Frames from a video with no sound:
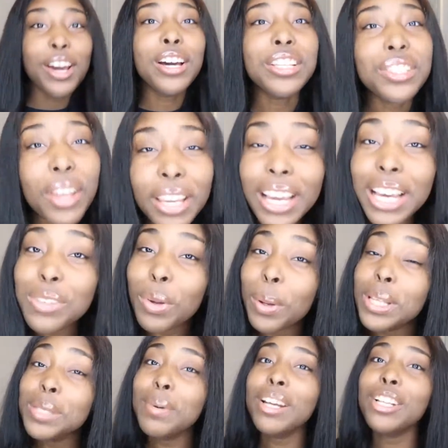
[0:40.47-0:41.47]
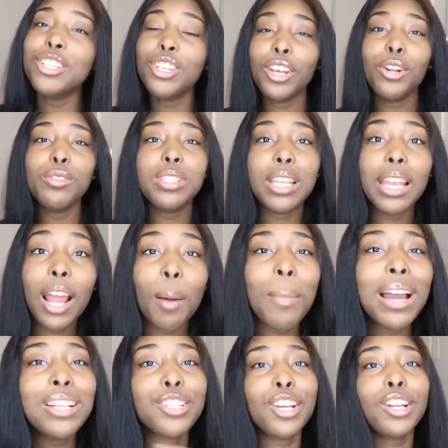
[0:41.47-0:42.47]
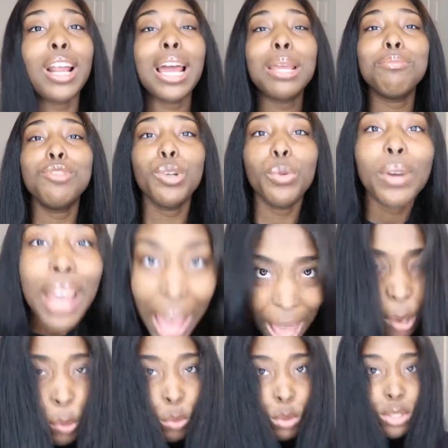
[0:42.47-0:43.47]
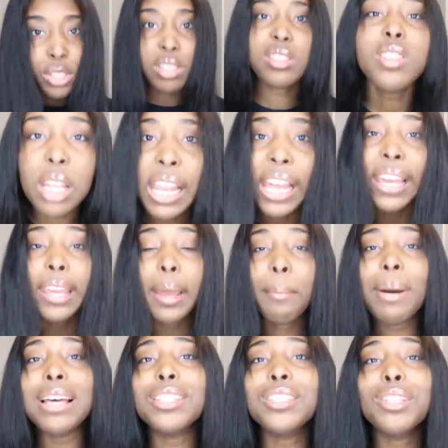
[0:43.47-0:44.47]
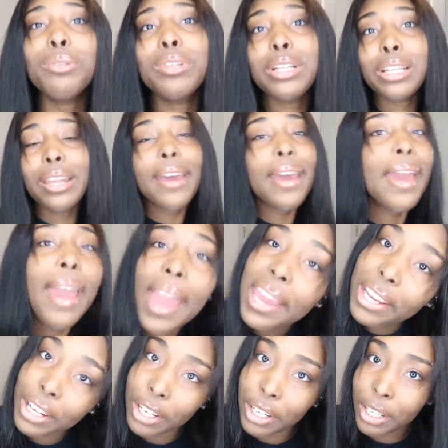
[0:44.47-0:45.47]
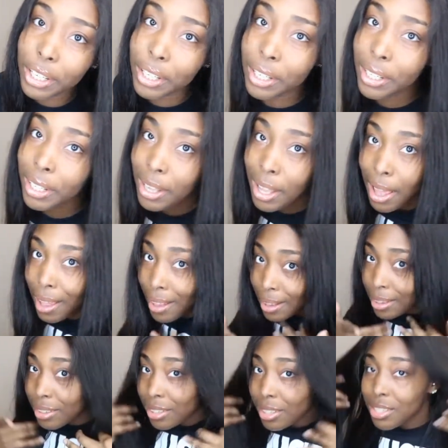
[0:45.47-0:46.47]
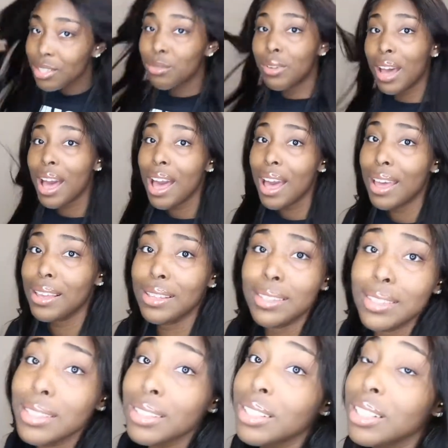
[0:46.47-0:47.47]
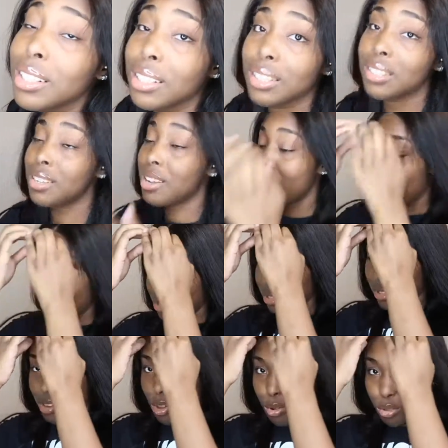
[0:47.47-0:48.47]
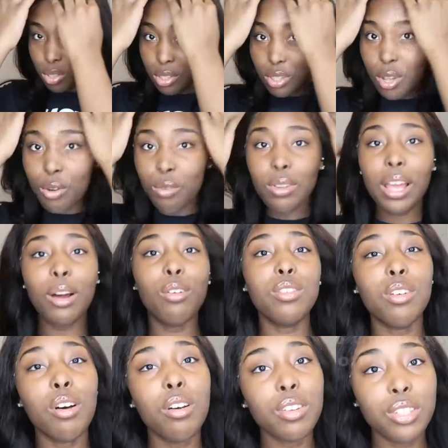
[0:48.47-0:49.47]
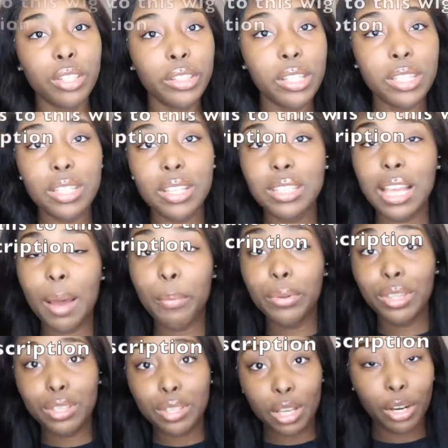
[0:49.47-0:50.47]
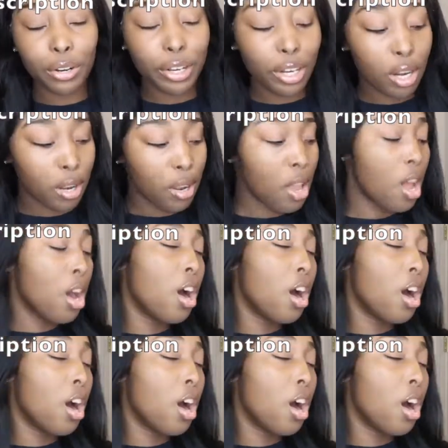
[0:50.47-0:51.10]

So hey guys, welcome to my channel. Today on my channel, I am doing how to slay my so good hair. Cause you guys, look, no, like on all seriousness, I put this hair in